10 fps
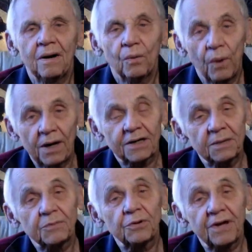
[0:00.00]

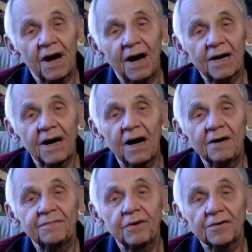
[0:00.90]
Welcome to the
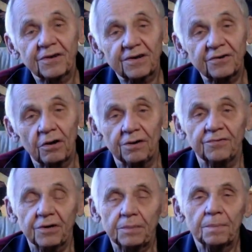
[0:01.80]
archive for Sexology.